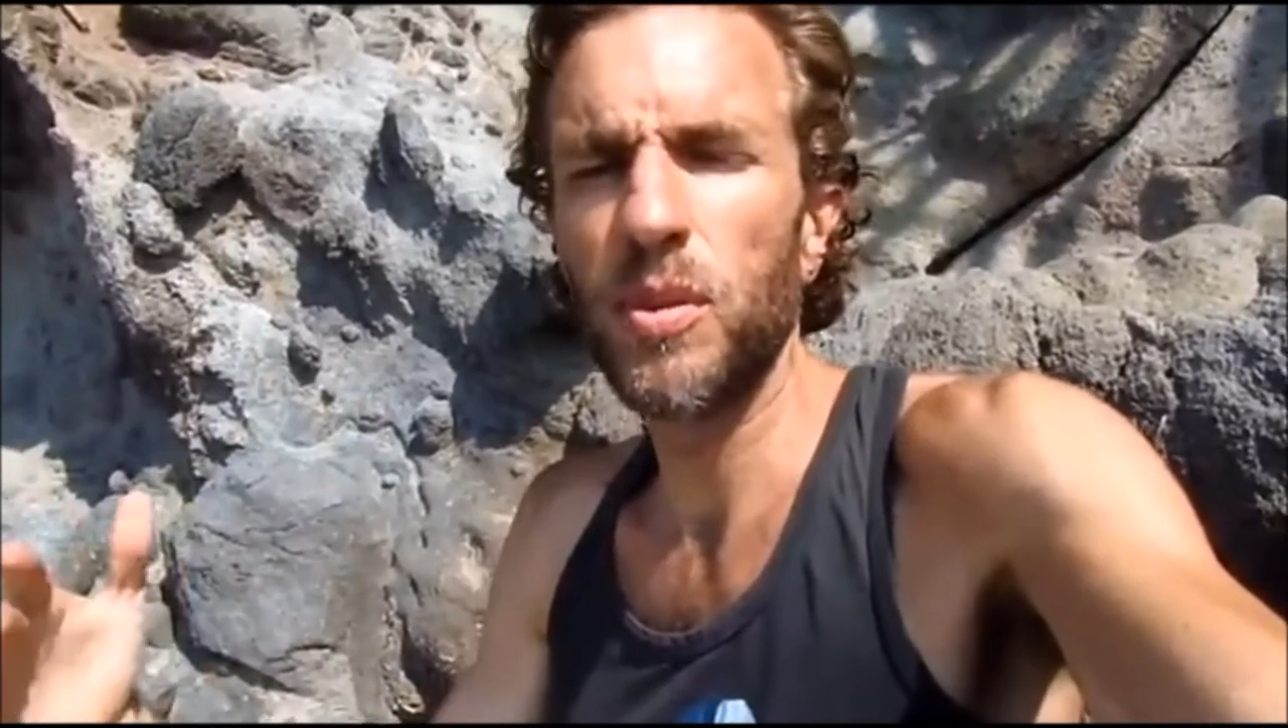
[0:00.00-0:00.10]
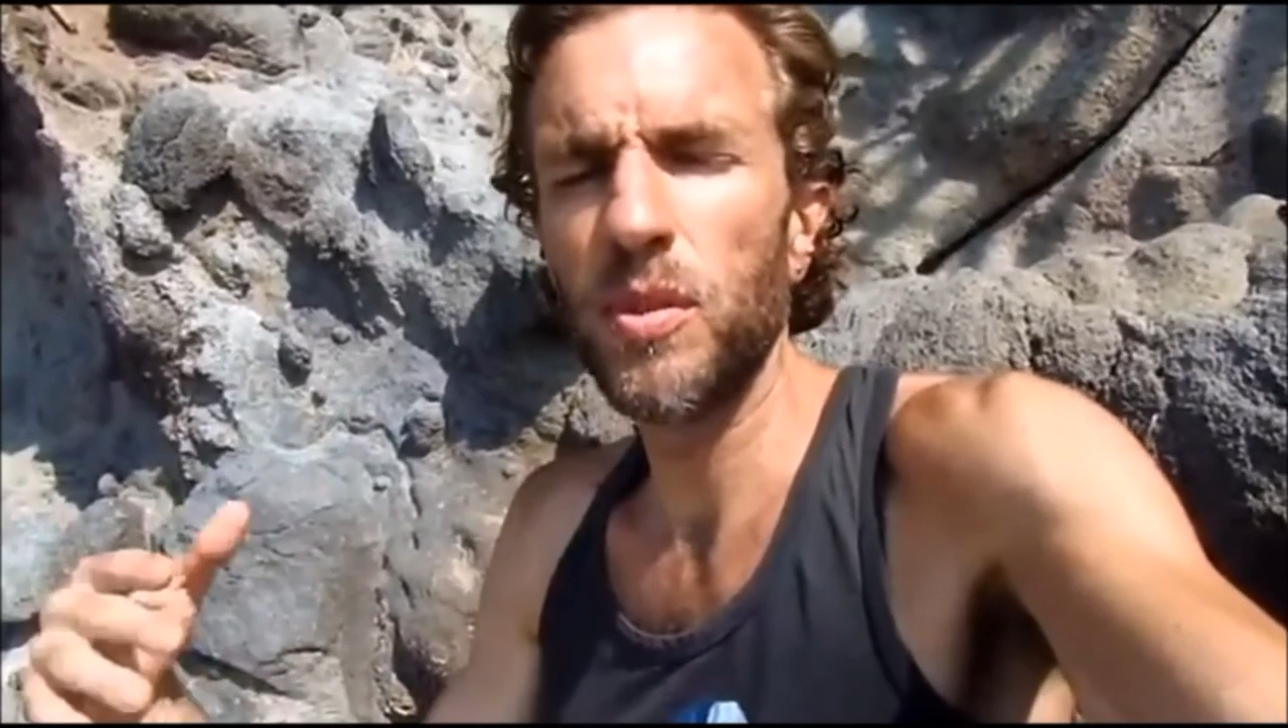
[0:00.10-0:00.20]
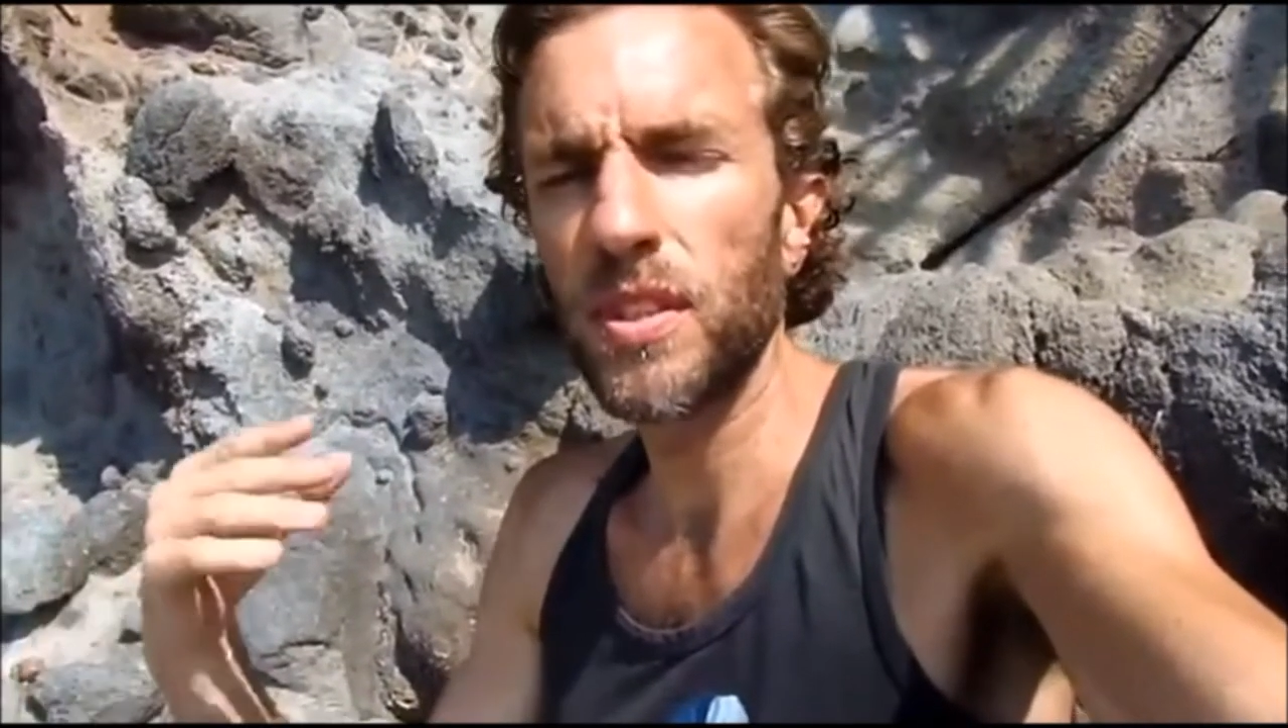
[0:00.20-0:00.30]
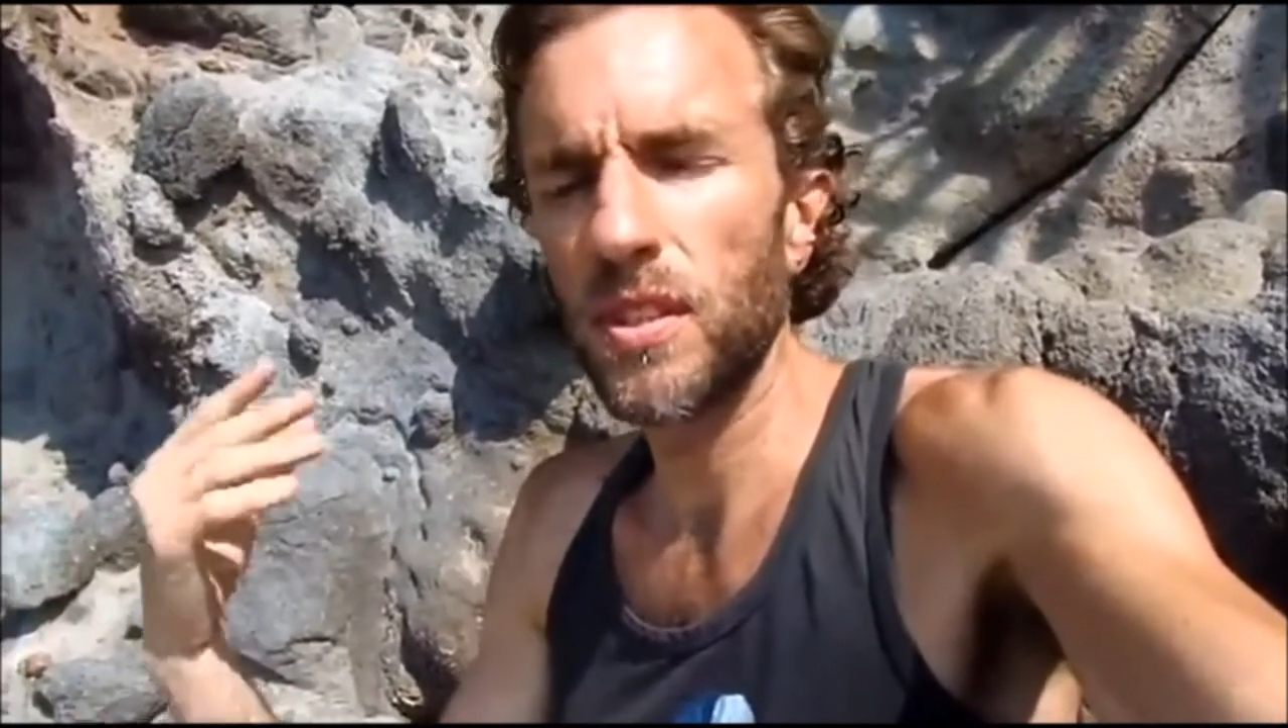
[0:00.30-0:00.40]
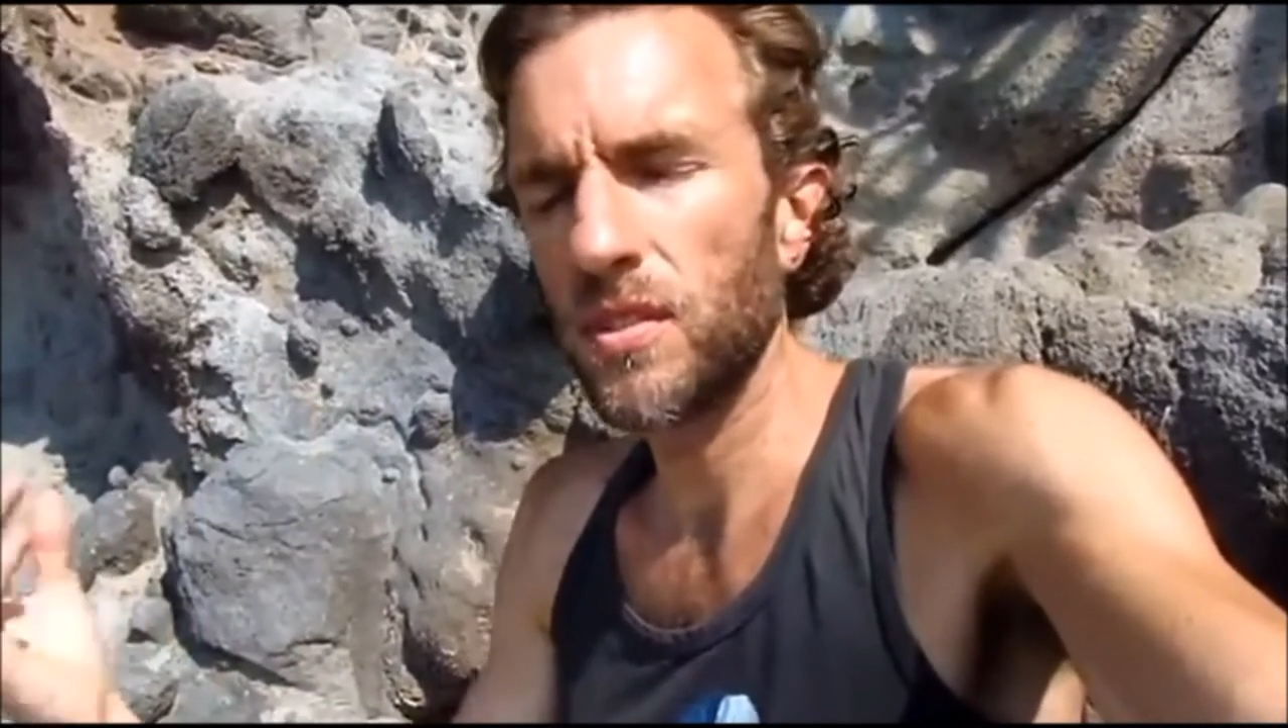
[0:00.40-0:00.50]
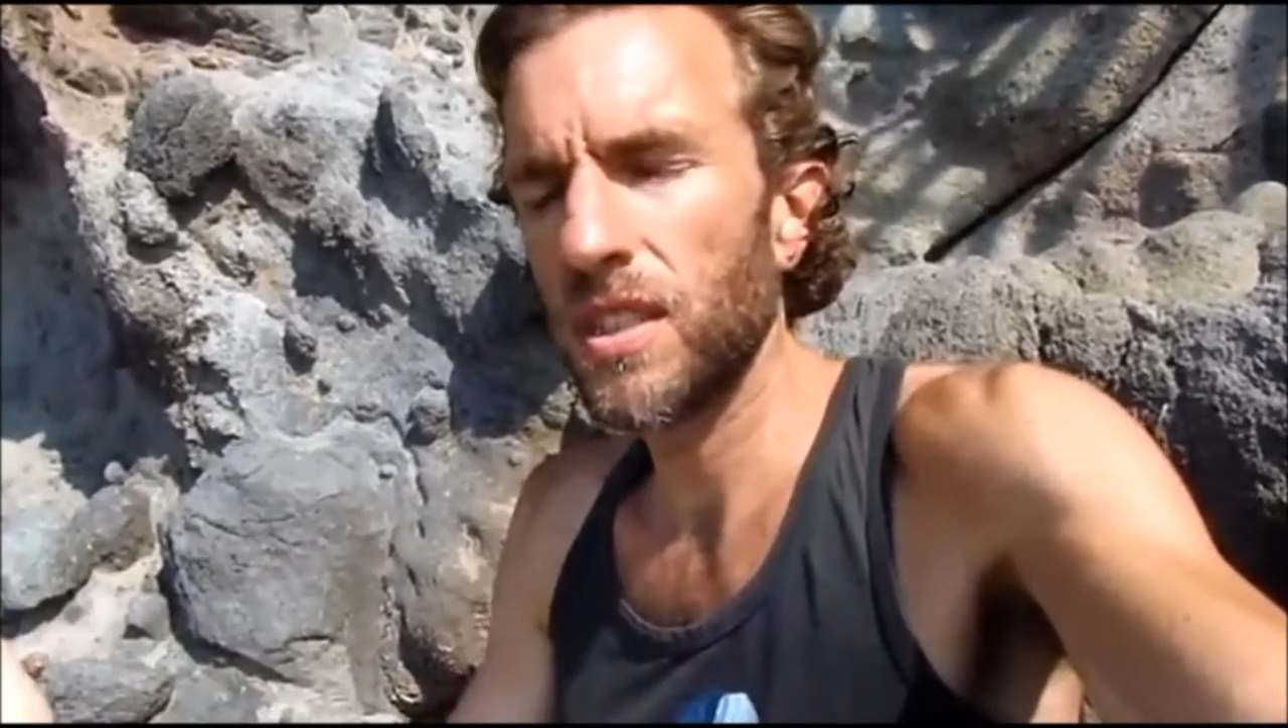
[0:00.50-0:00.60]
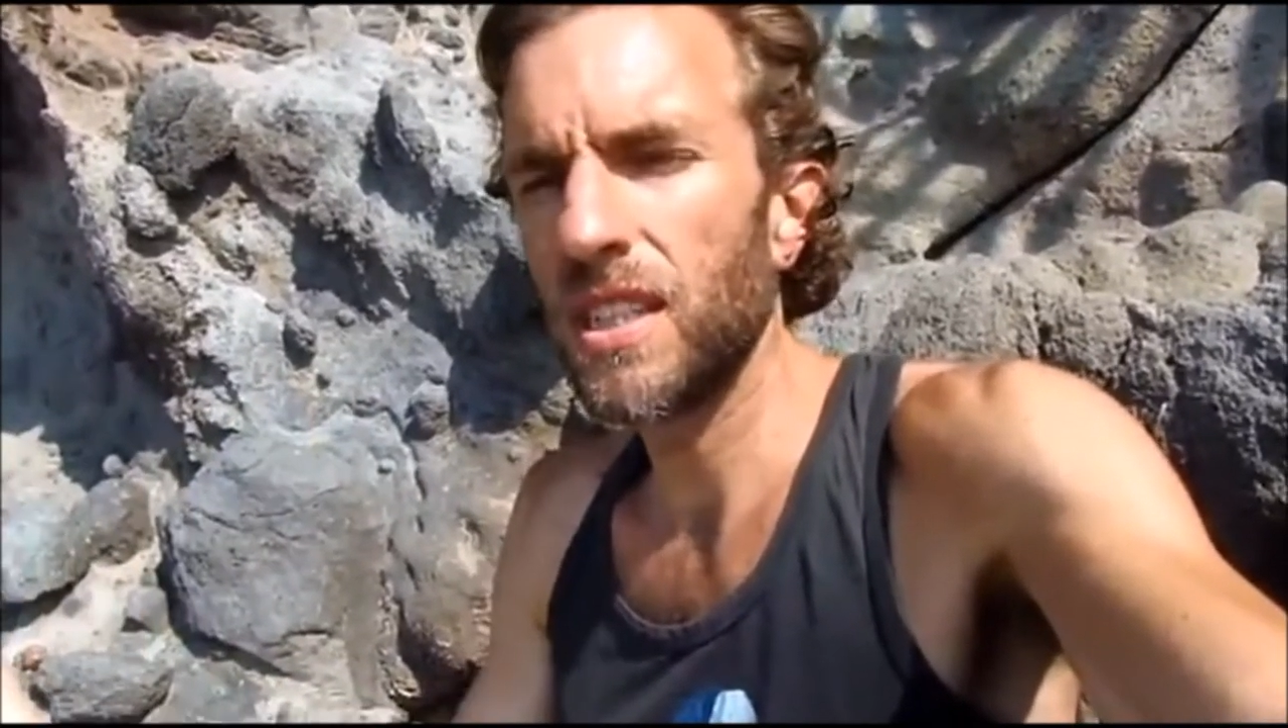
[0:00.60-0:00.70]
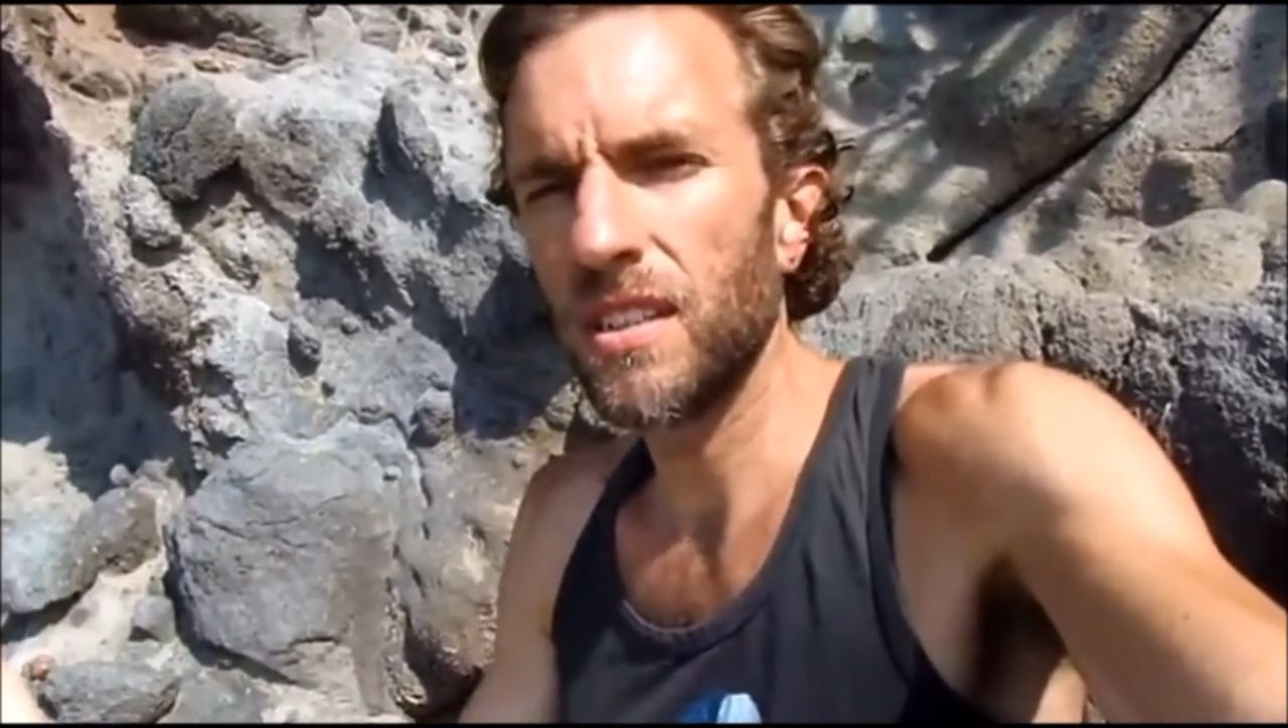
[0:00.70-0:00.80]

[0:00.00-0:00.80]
is all the proof